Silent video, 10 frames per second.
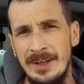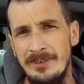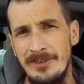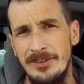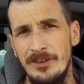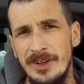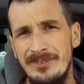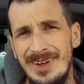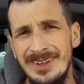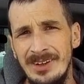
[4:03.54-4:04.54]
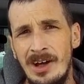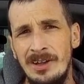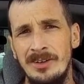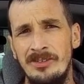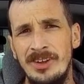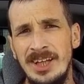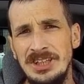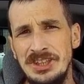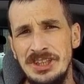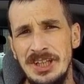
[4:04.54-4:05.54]
were $31 each,
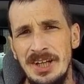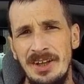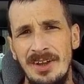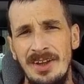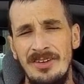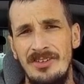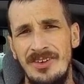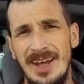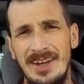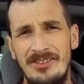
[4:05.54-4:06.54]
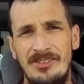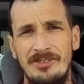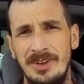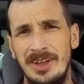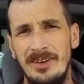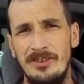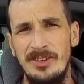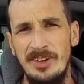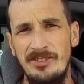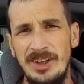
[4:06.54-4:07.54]
so that's
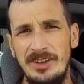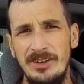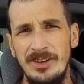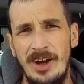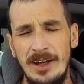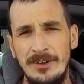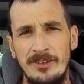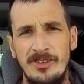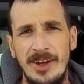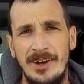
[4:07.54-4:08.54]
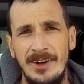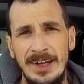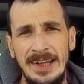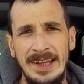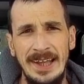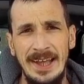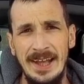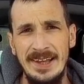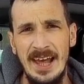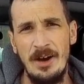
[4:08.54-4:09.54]
$62 there,
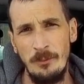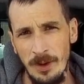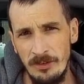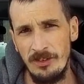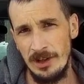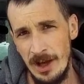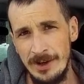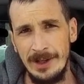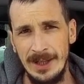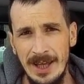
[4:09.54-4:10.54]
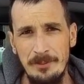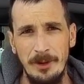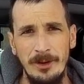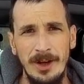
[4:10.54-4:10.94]
and that one's a lot of labor.